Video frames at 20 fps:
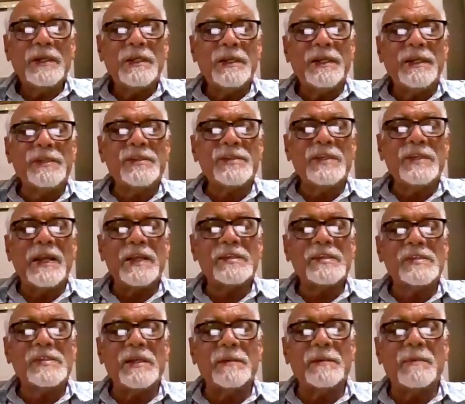
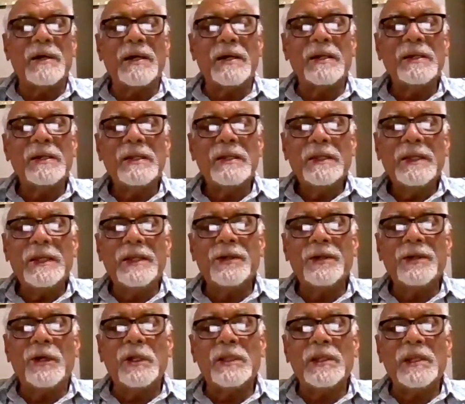DG-ICMR
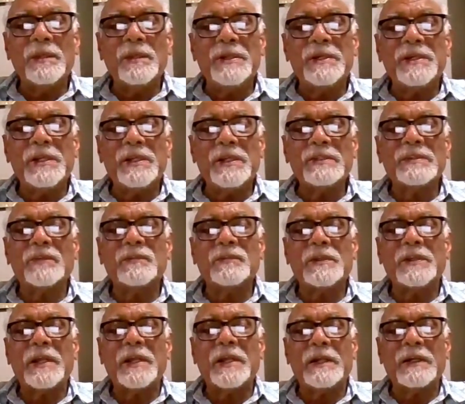in all the meetings of
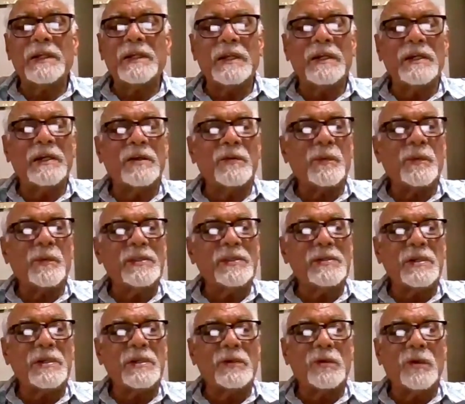the technical
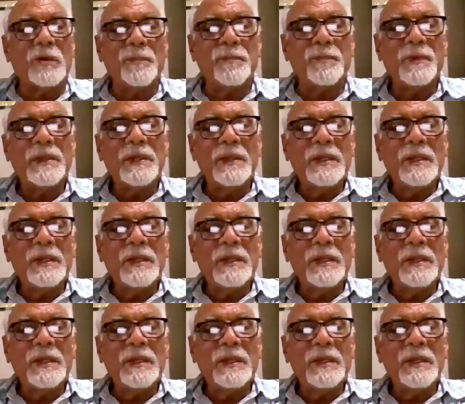advisory group